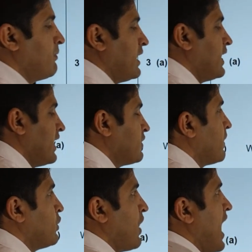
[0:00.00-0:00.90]
Mean is
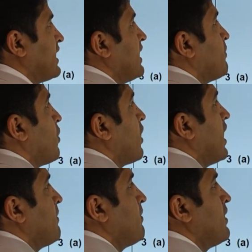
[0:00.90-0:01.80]
when you add them all
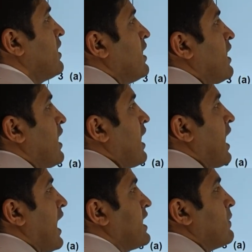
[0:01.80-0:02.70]
up
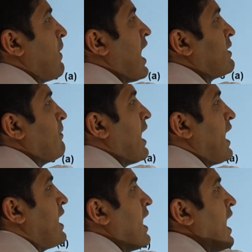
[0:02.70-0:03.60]
and divide
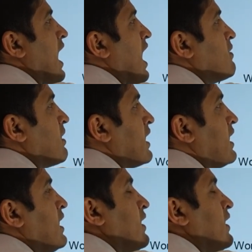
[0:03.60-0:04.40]
by how many